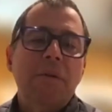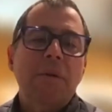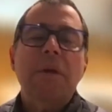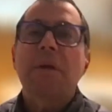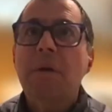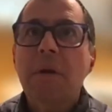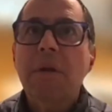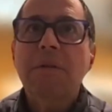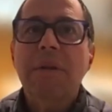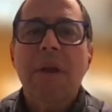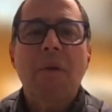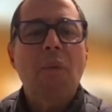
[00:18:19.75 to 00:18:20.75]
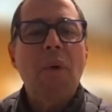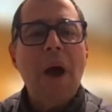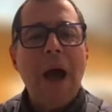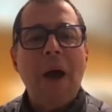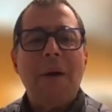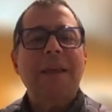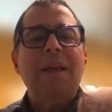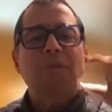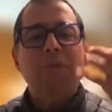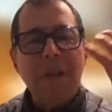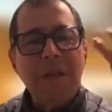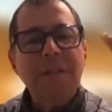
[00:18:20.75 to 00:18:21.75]
You hear and say, "Wow, I can
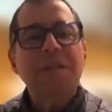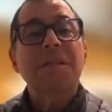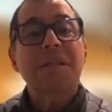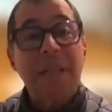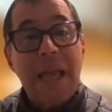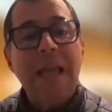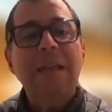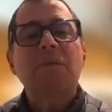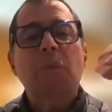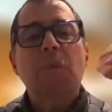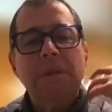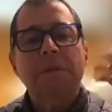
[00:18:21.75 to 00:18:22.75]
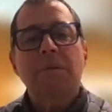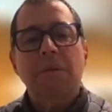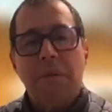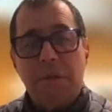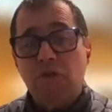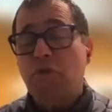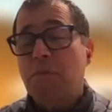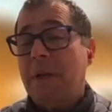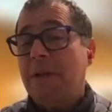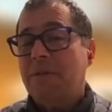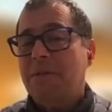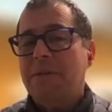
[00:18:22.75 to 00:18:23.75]
really understand what the instrument
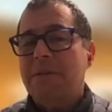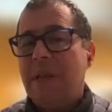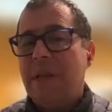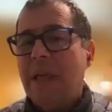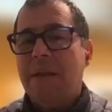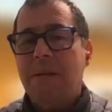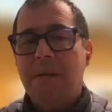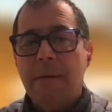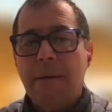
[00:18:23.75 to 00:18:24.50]
is saying